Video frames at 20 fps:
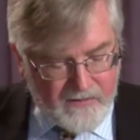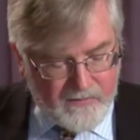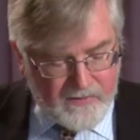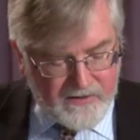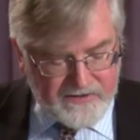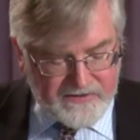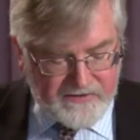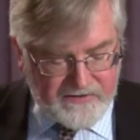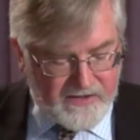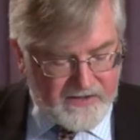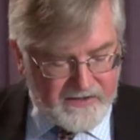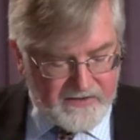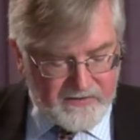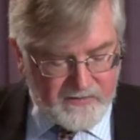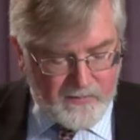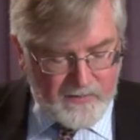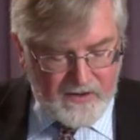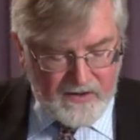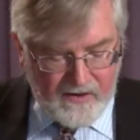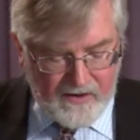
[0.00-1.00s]
which
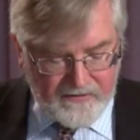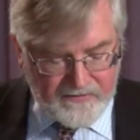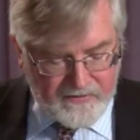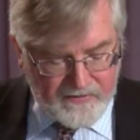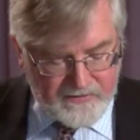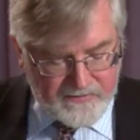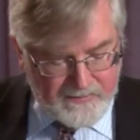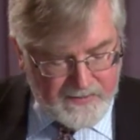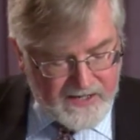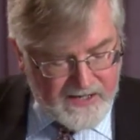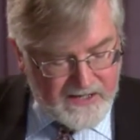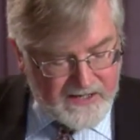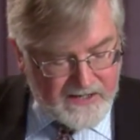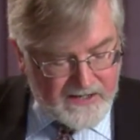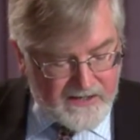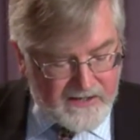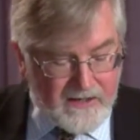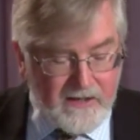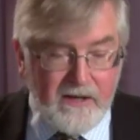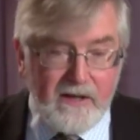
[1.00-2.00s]
things we also
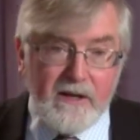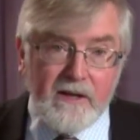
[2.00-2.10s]
speak,